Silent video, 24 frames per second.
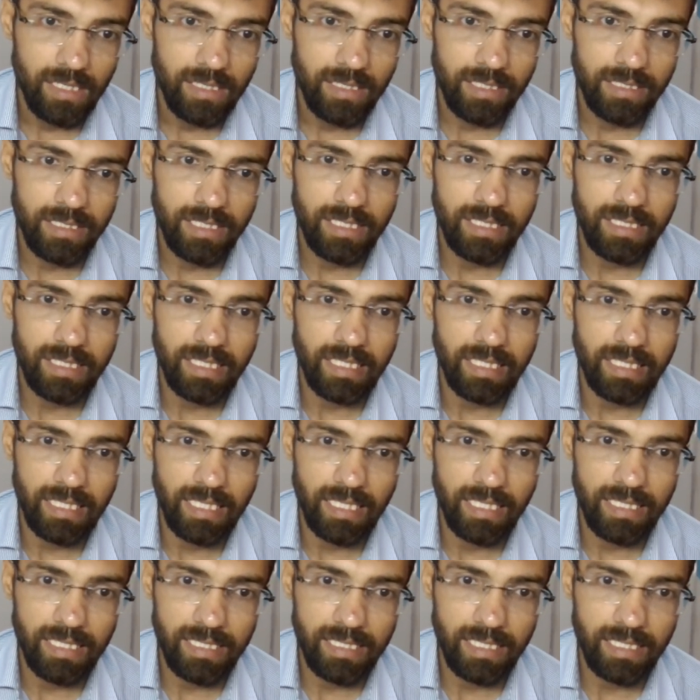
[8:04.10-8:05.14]
This is CD.
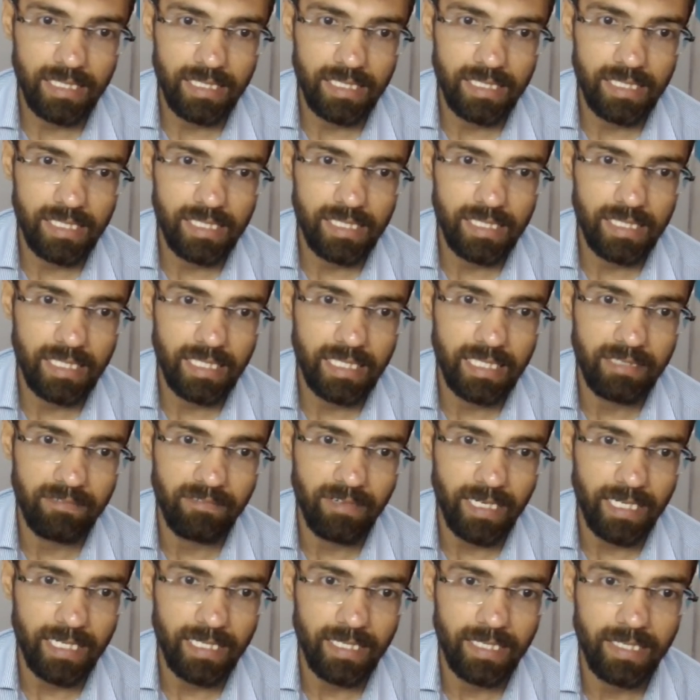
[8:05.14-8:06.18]
Let us say this is CD
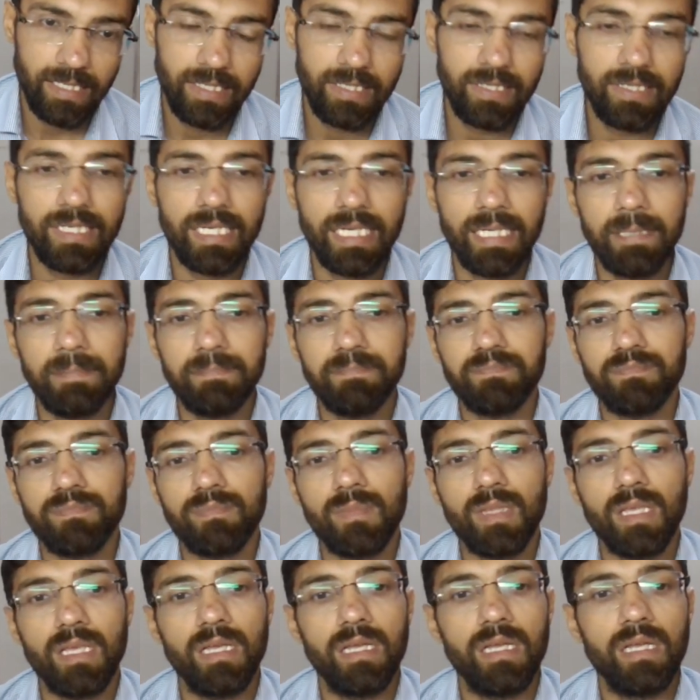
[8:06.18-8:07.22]
vector. Okay.
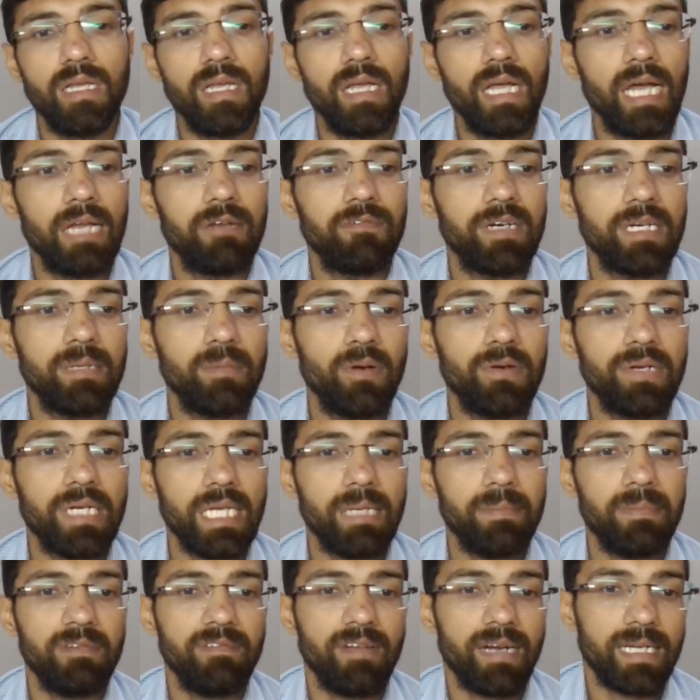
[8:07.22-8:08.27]
And what about
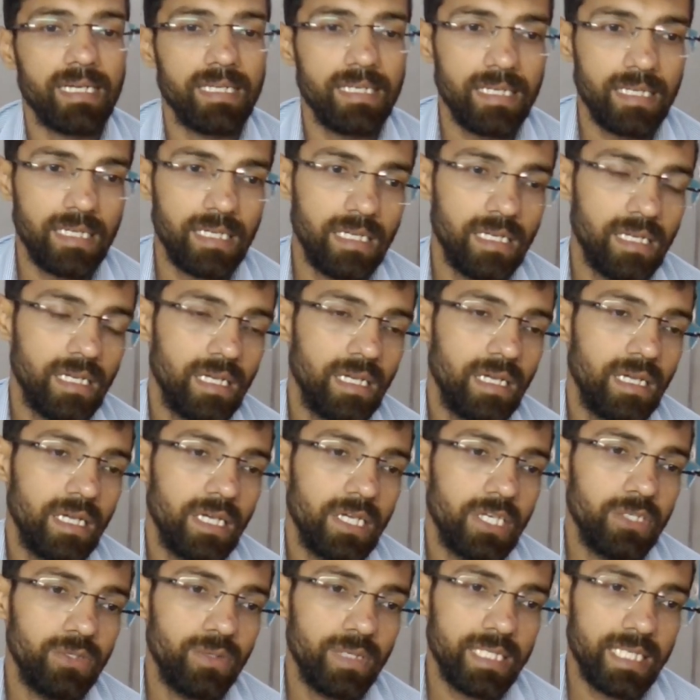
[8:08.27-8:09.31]
AB vector?
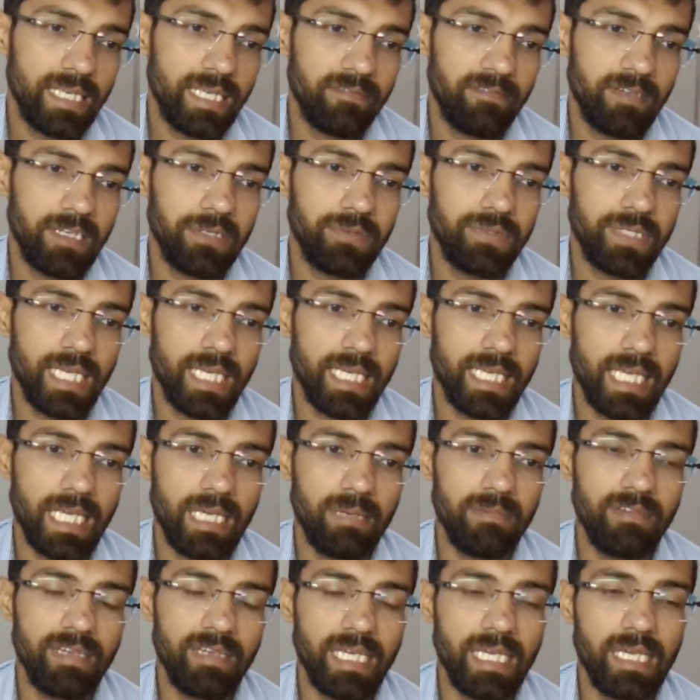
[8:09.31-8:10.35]
You are saying when you say
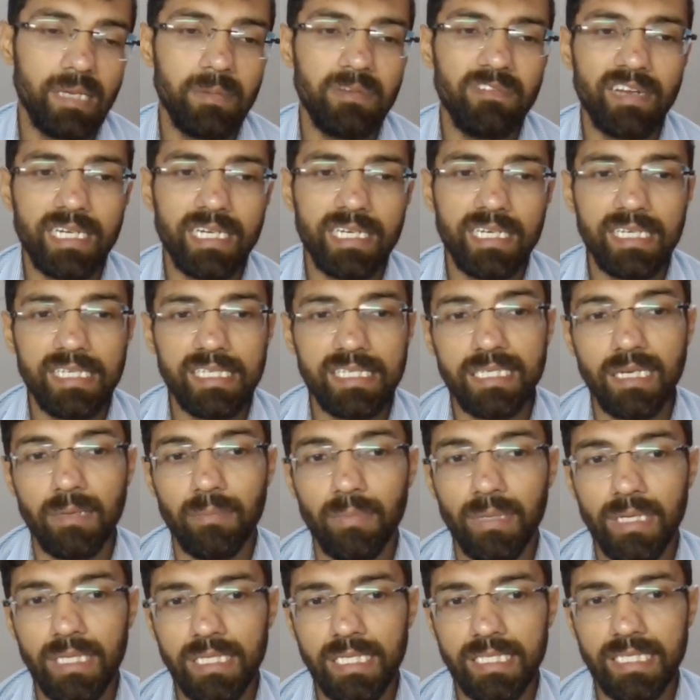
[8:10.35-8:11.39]
AB vector is
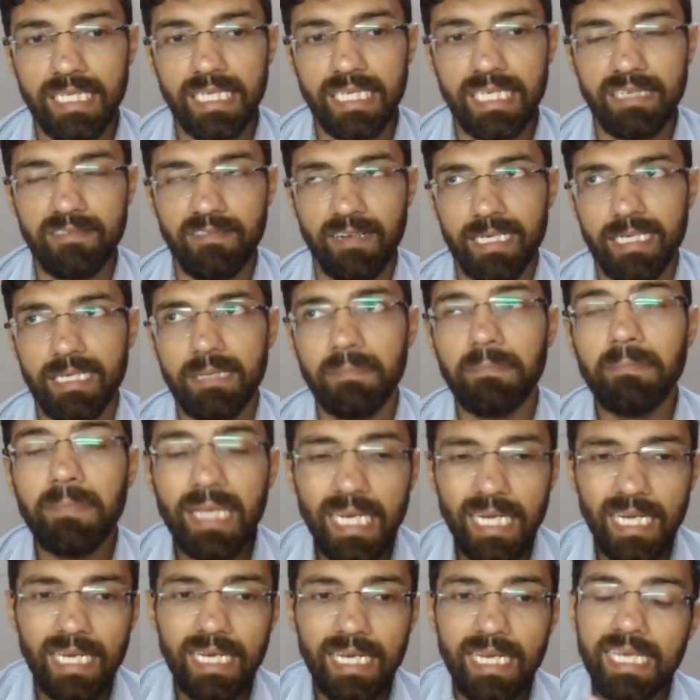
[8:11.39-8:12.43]
double the CD vector,
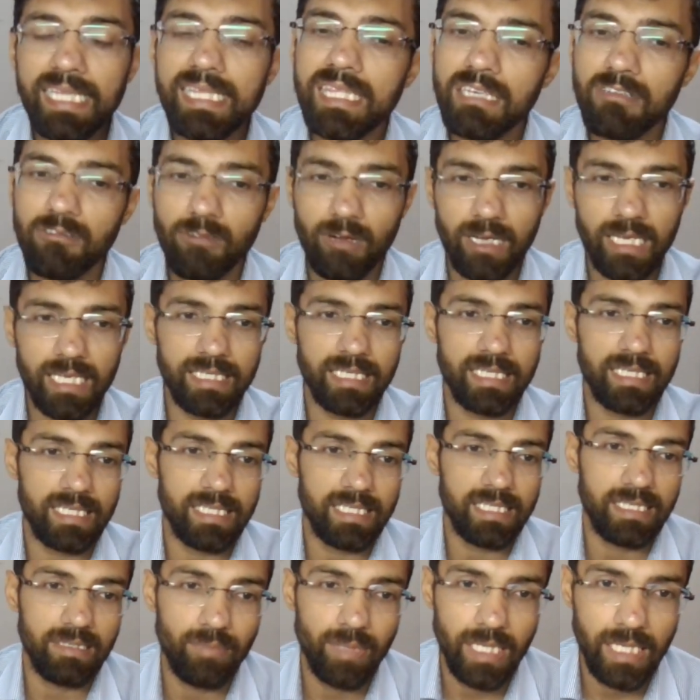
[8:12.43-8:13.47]
mean lengthwise it
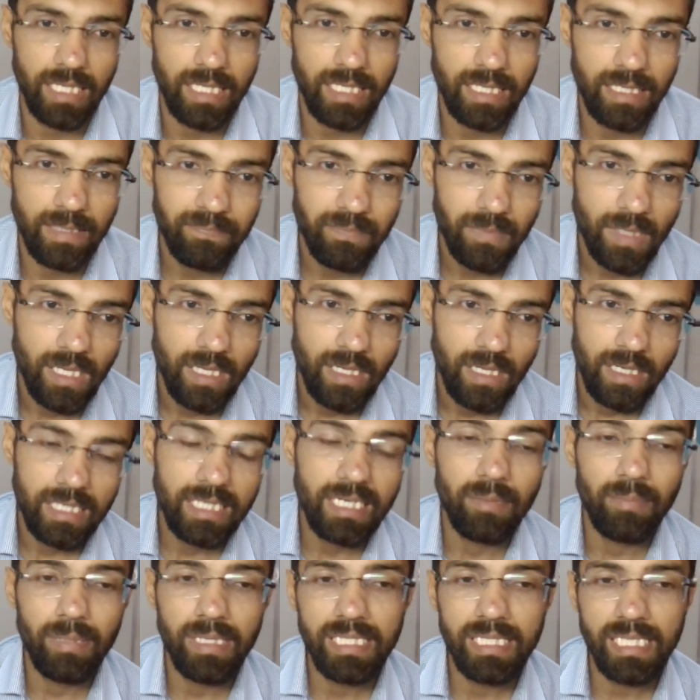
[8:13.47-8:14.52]
is
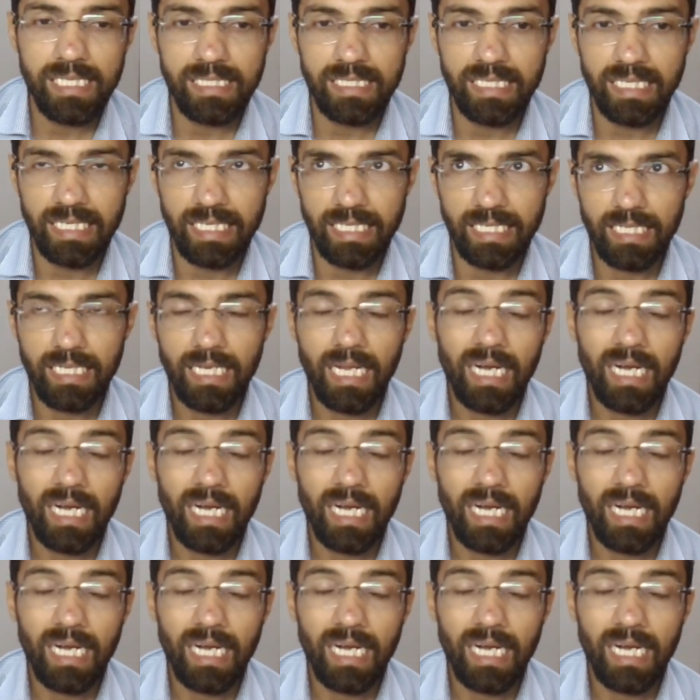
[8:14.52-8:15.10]
double than CD.